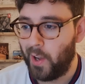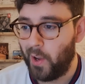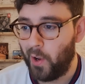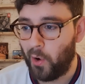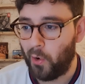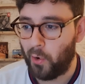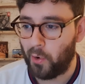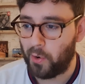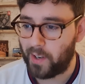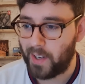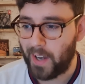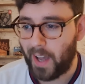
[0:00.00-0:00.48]

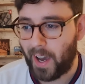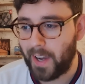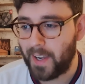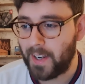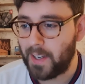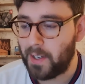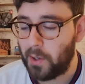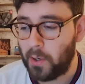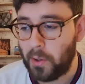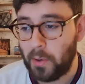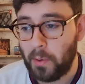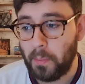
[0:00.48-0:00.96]
or
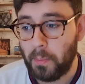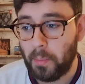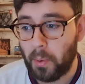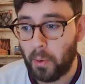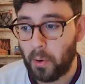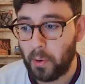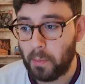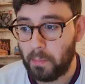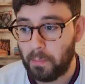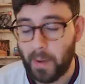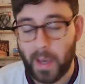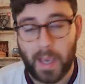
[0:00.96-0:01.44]
9
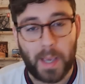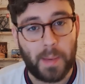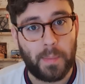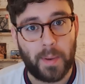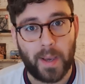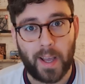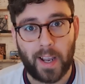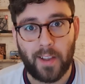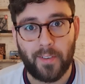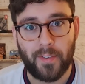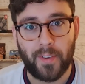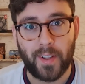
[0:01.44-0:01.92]
newborn
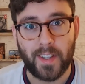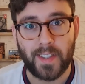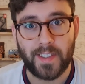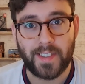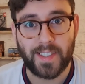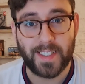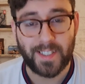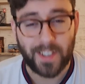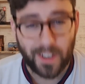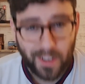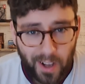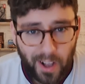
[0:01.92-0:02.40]
baby elephants.
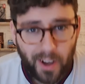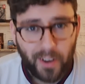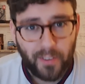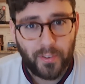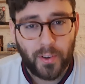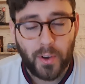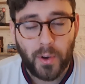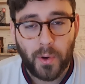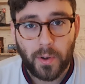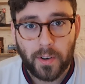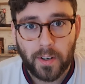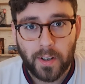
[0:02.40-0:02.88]
That's a lot of
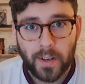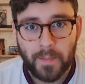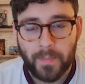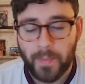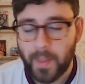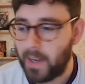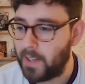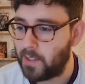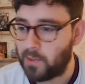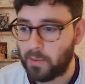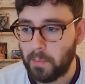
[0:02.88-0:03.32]
food. It's